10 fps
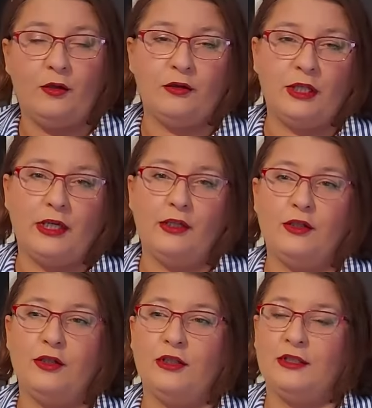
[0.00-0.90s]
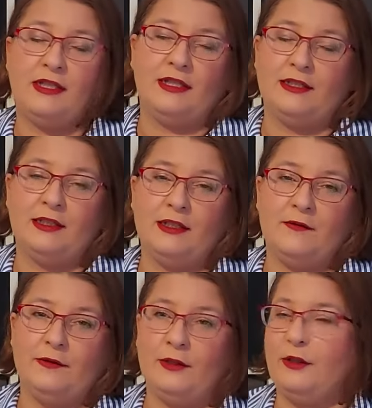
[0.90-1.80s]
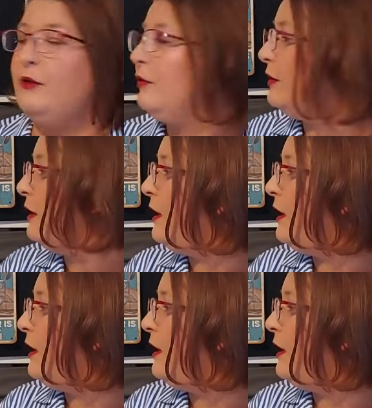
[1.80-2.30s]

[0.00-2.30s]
on her. She said it's very cute.